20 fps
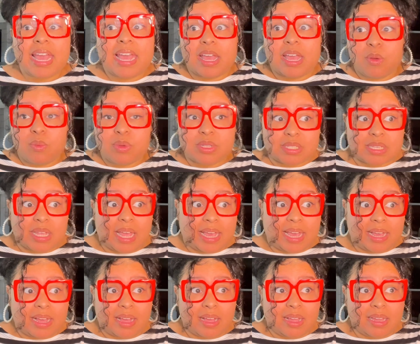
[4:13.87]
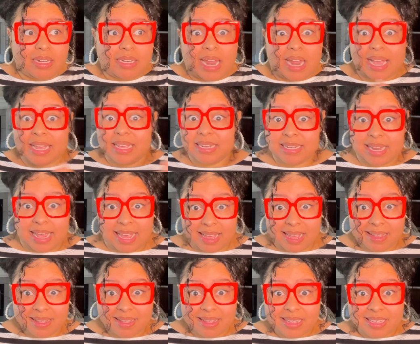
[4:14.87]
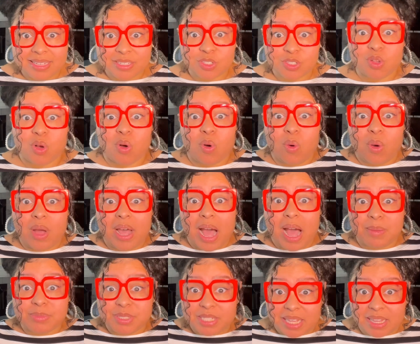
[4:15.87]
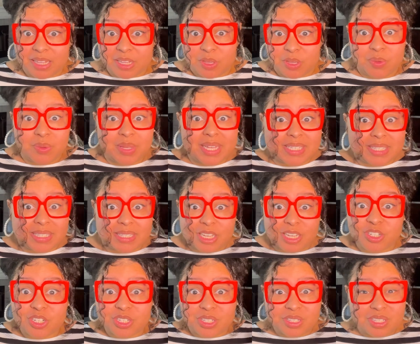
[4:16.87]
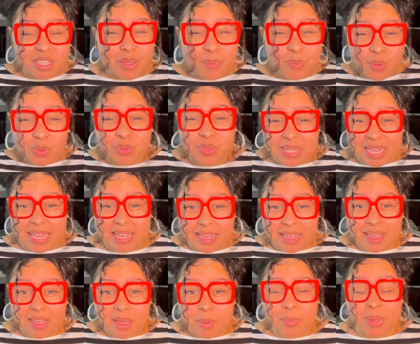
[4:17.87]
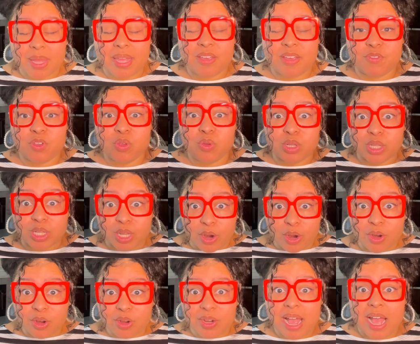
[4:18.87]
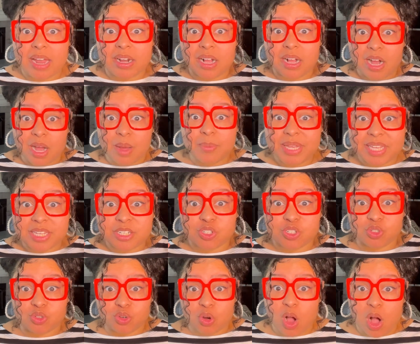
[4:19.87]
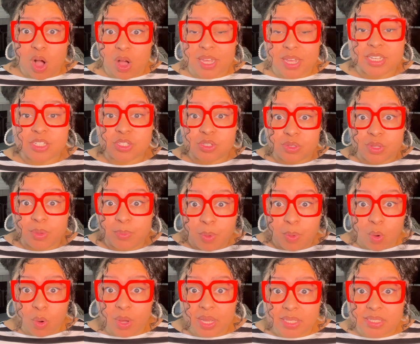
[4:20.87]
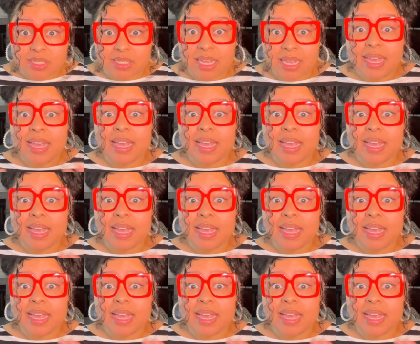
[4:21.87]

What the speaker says: it was like night and day. So I'm telling you, it's such a simple thing, but if you learn how to come in strong and to the point,